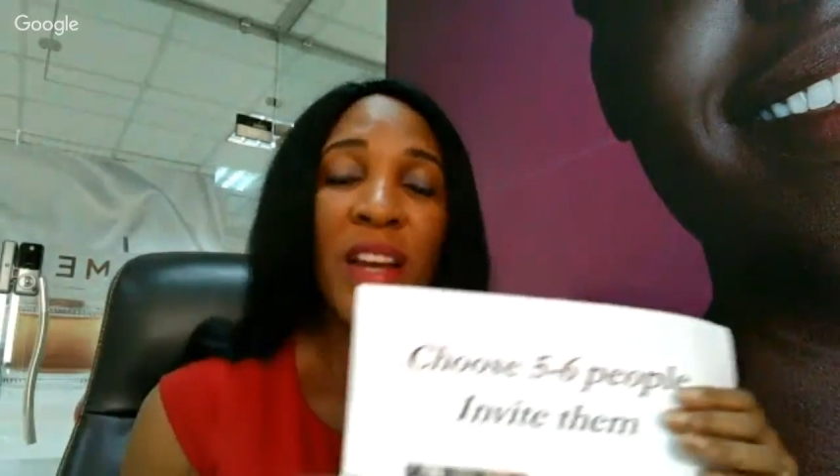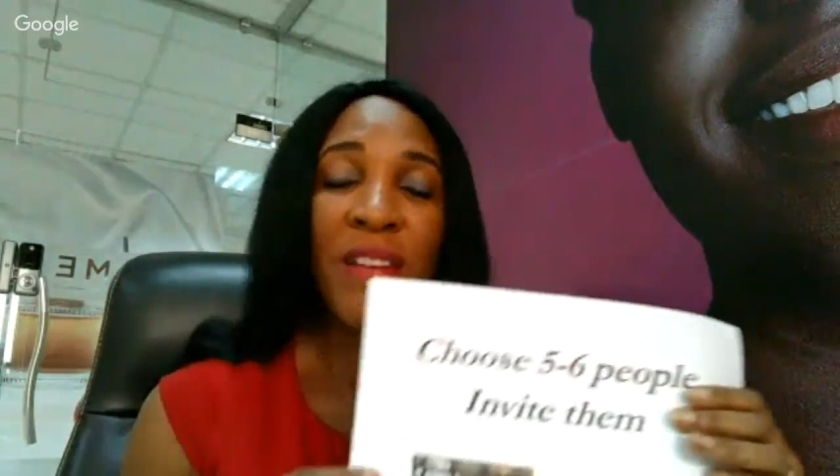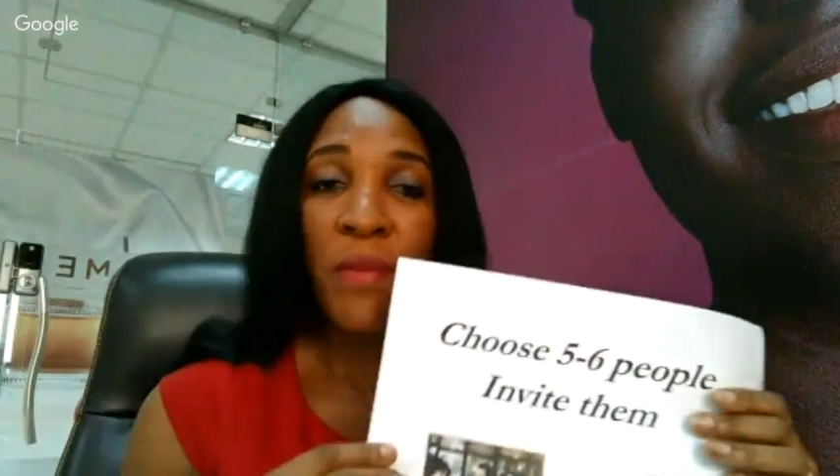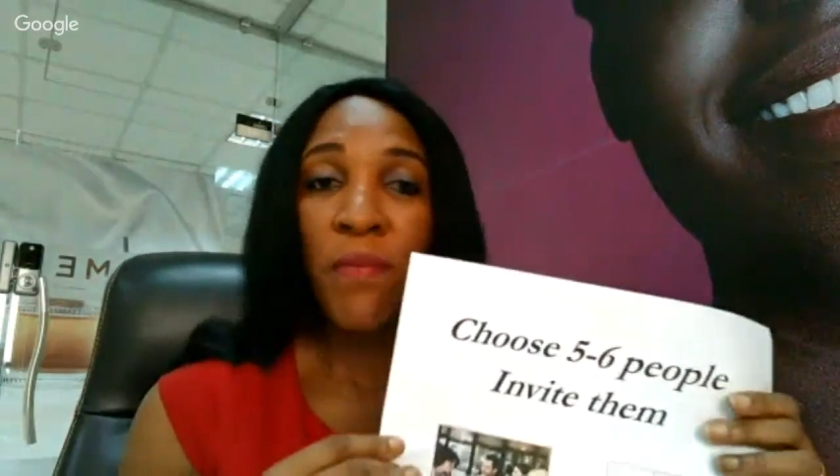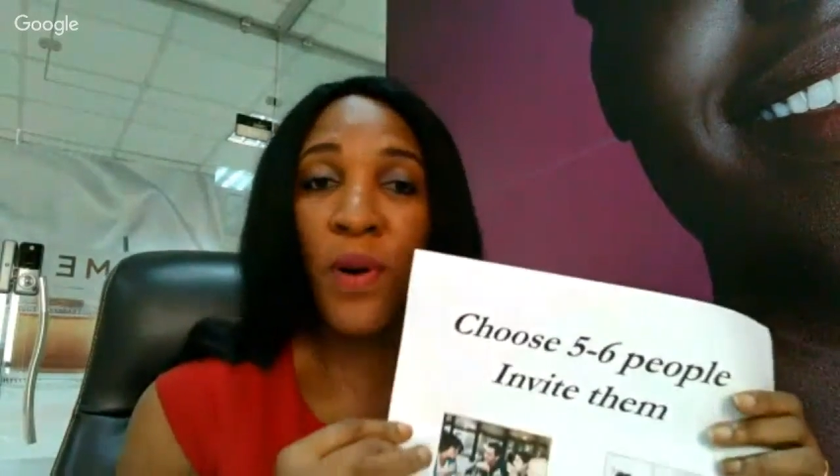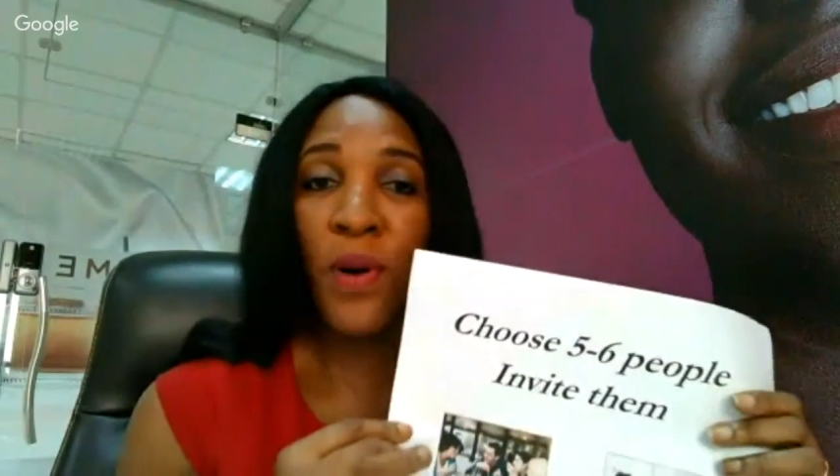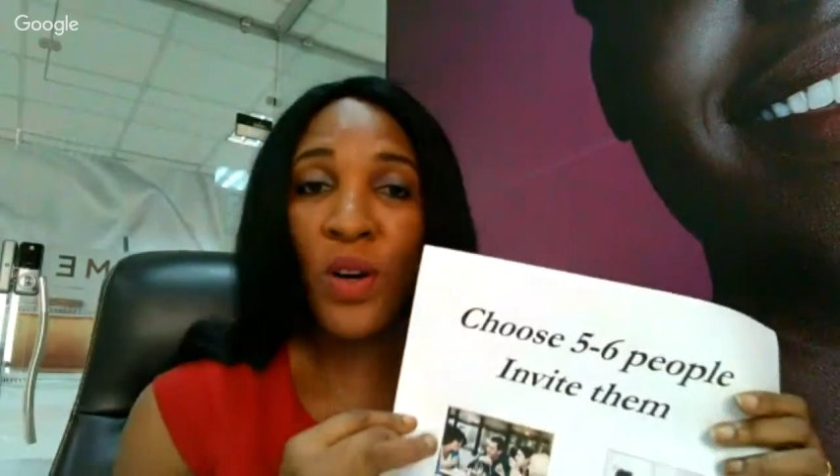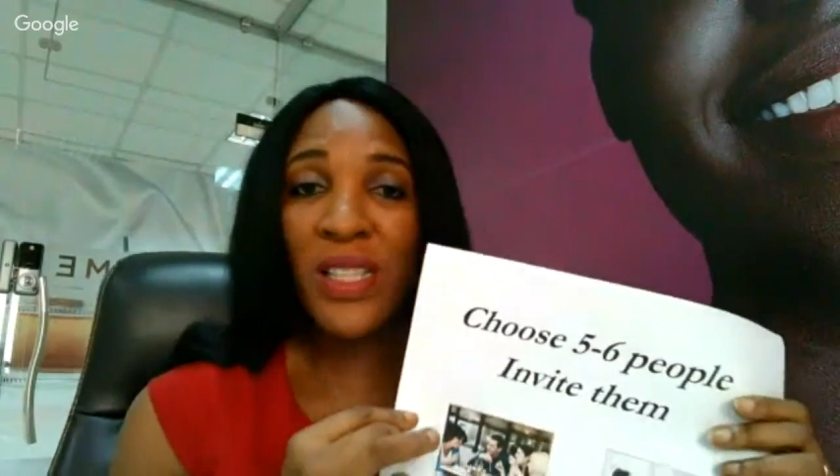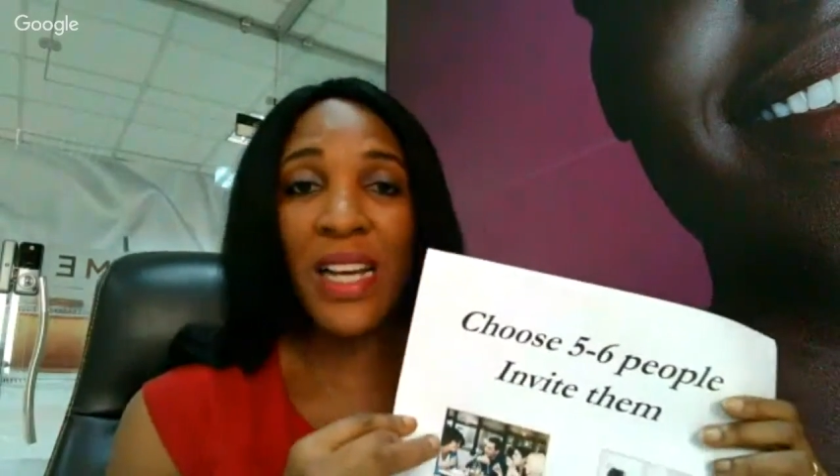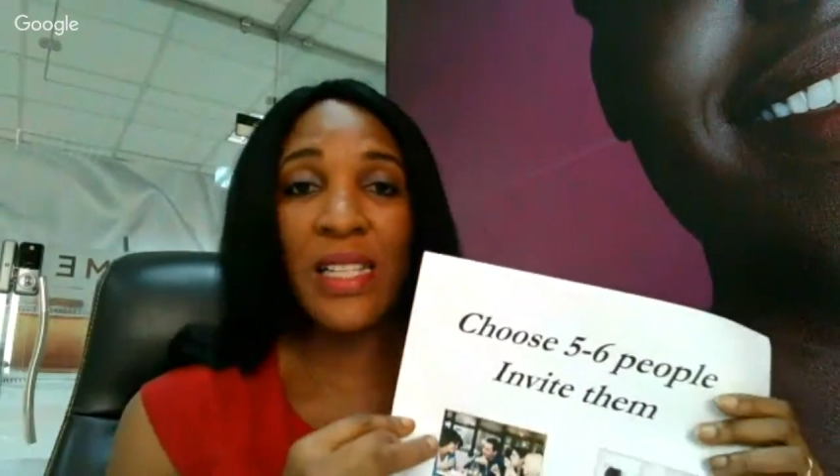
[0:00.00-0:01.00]
very
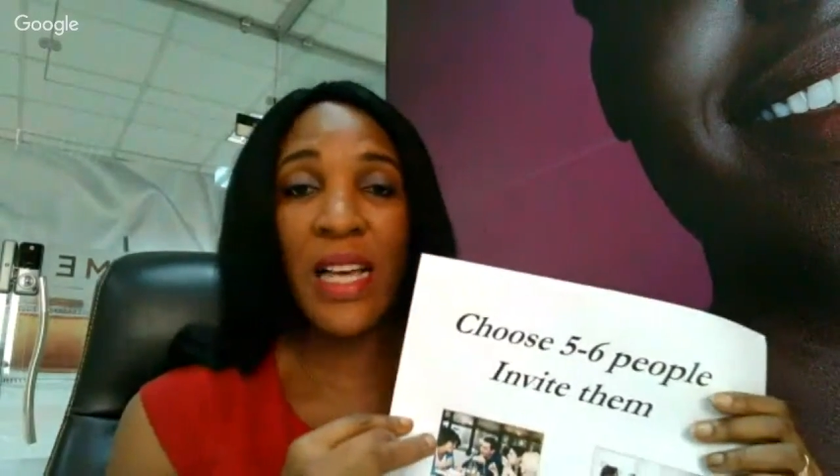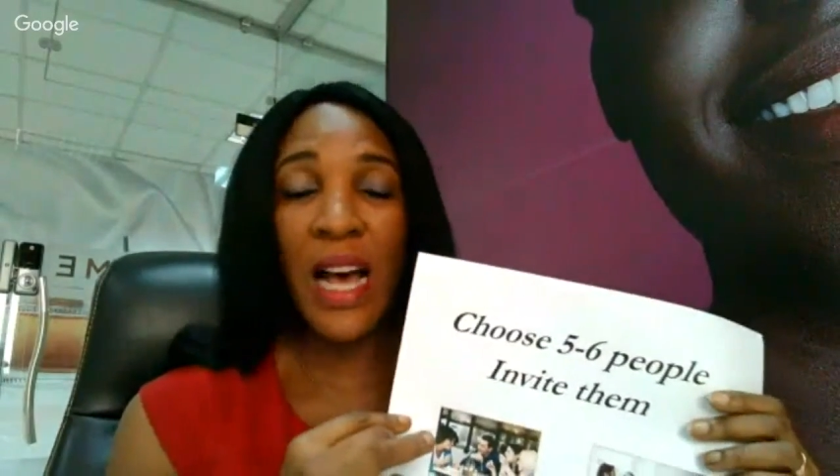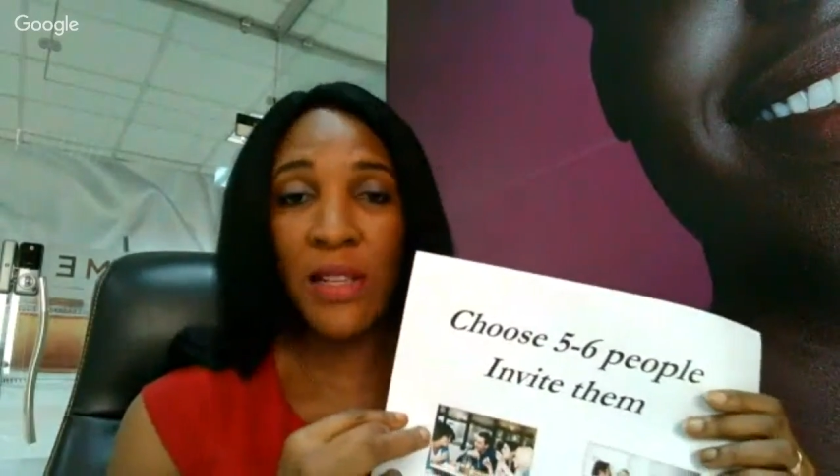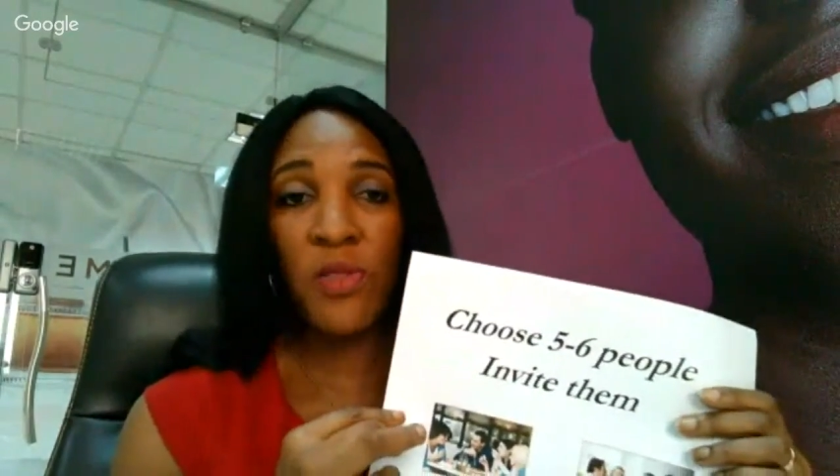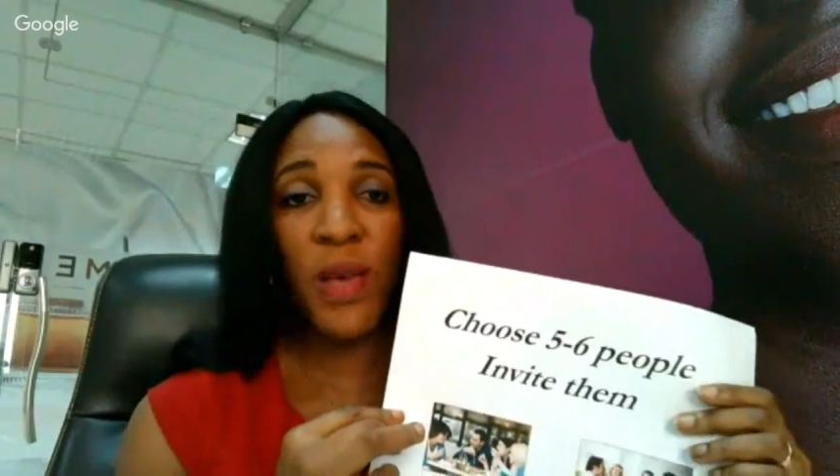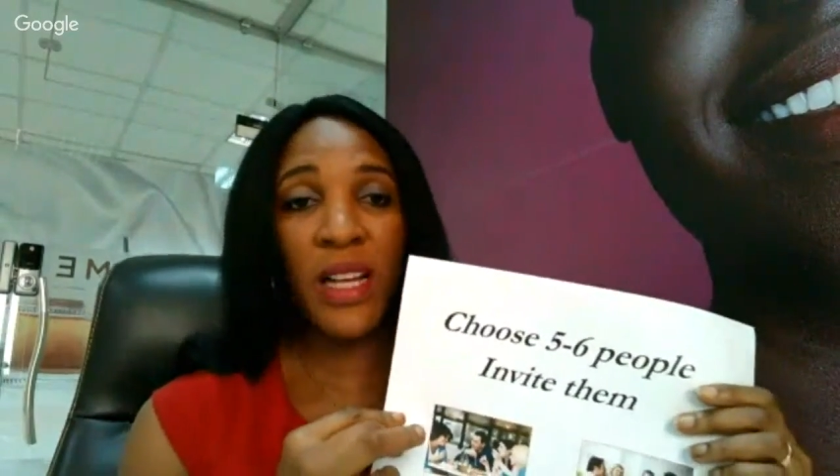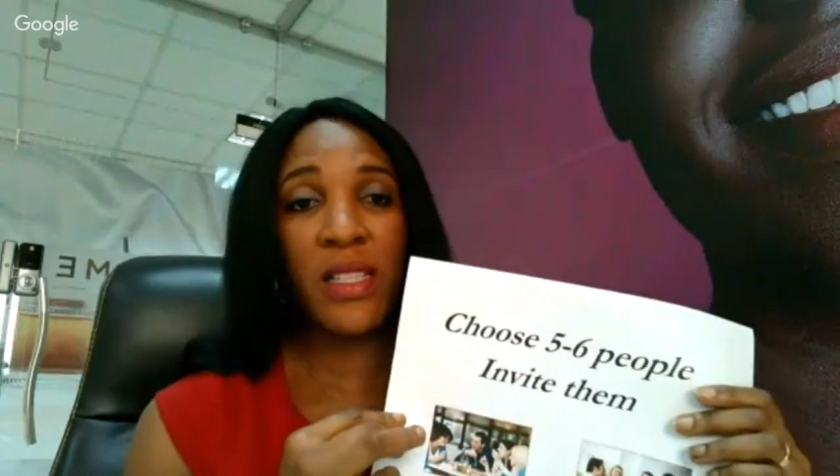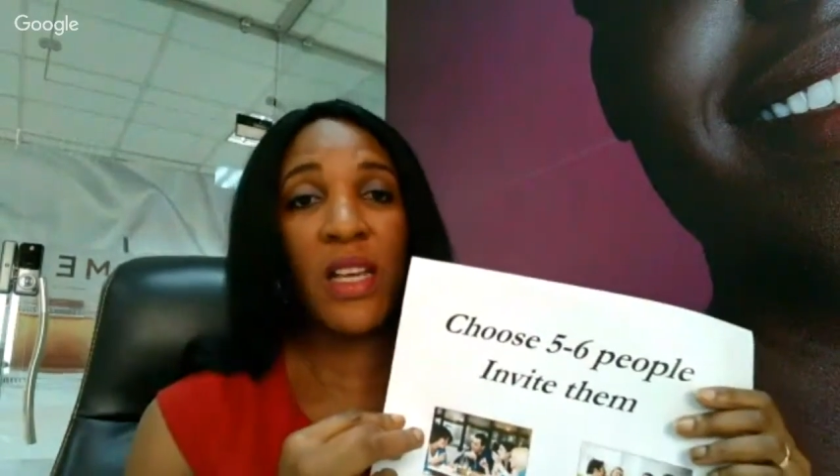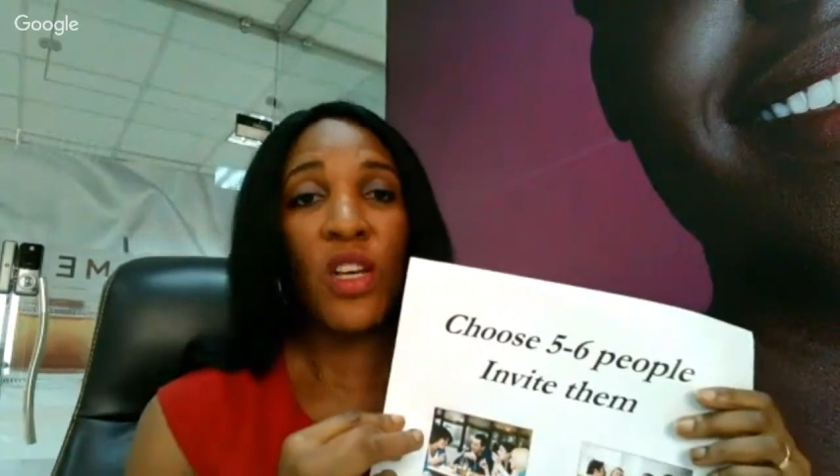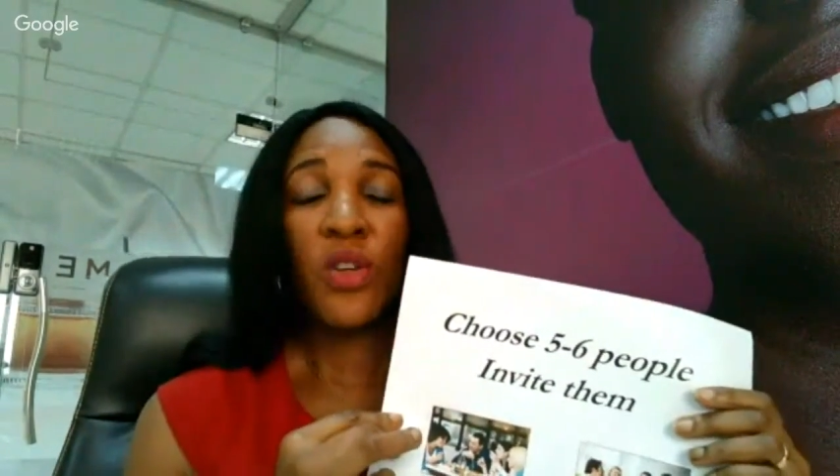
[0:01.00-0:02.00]
important
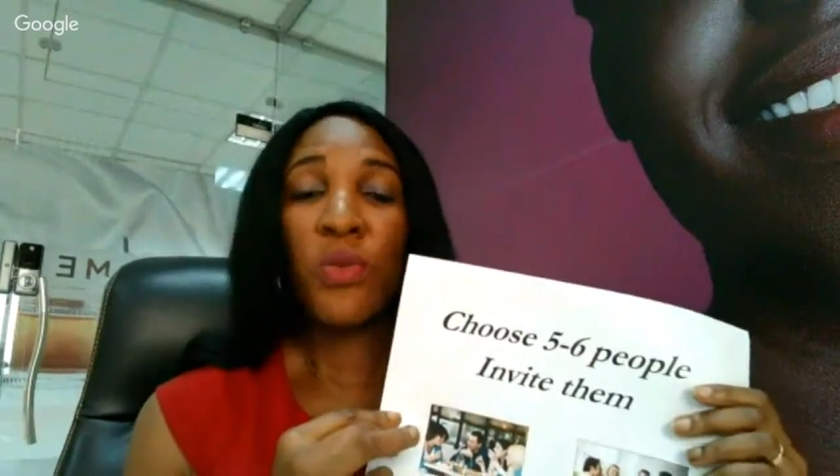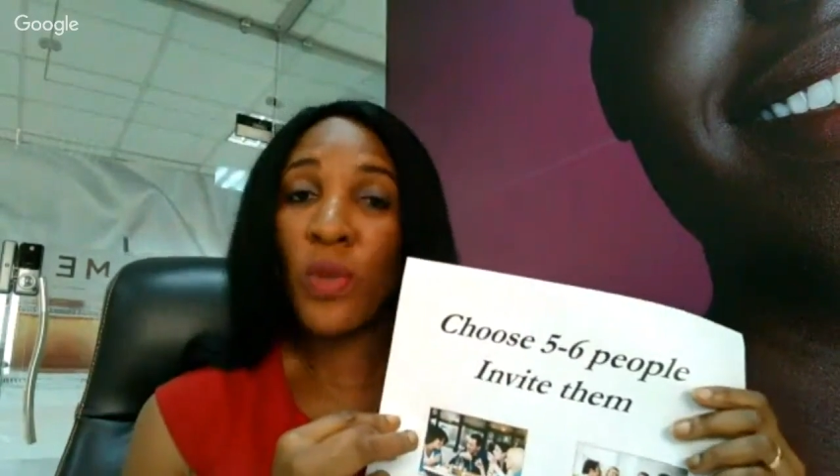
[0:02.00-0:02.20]
aspect,